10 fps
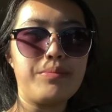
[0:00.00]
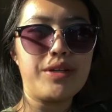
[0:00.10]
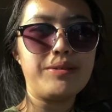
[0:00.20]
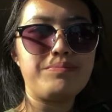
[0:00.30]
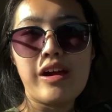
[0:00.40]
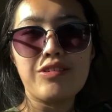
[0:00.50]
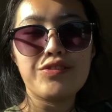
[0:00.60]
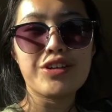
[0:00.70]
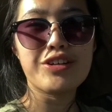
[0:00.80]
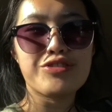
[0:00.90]
but if
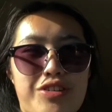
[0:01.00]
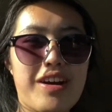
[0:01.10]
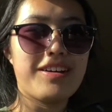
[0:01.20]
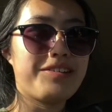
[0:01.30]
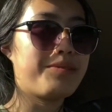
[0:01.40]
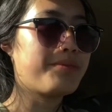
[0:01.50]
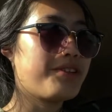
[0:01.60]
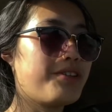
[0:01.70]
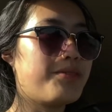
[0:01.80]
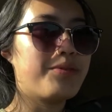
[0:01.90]
you guys try it, let me
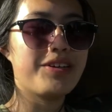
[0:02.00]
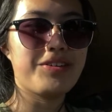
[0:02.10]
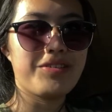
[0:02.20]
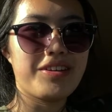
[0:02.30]
know what you